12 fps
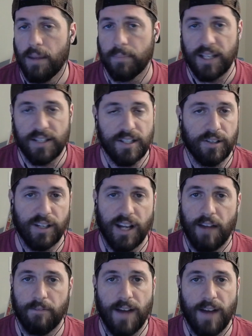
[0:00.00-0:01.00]
guessing you're going to
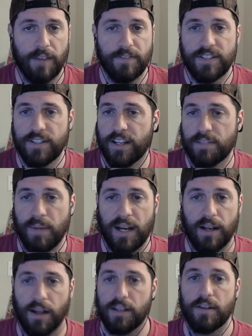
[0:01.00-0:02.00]
have 5-6
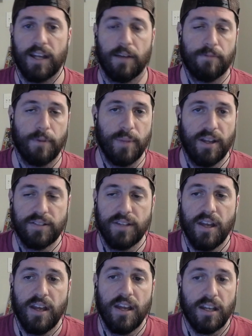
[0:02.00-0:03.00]
mana you get from this.
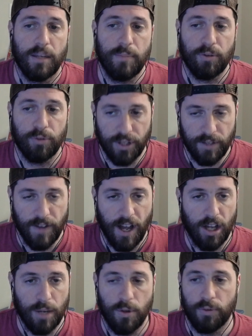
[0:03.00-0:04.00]
It can be really
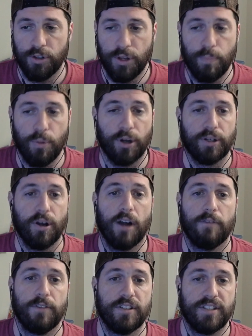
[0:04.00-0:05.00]
valuable, really important card
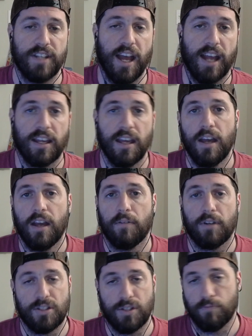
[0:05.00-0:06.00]
for this deck
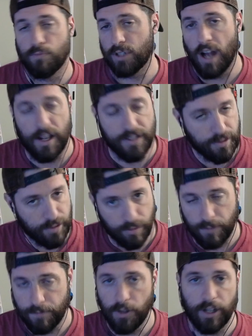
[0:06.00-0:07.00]
because we're constantly
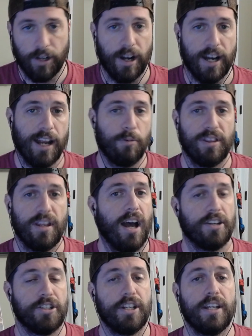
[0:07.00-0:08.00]
refilling our hand with
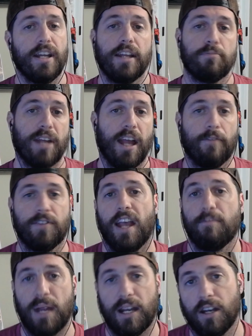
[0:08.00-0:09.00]
Nashi, and we have to
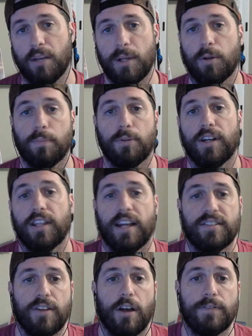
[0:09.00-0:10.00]
have mana to be able to play
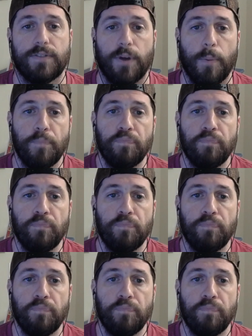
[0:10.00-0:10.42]
that stuff. So